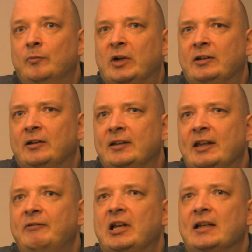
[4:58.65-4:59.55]
but
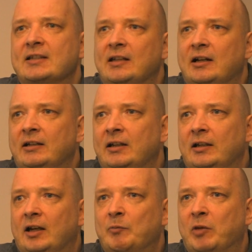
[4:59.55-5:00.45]
then we can start
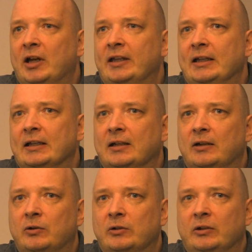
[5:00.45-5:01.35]
applying
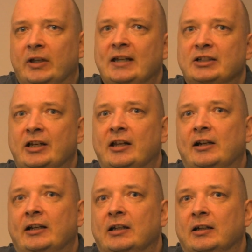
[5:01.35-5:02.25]
our
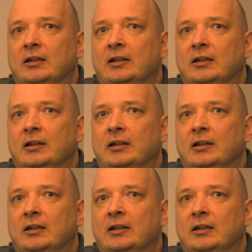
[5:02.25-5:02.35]
engineering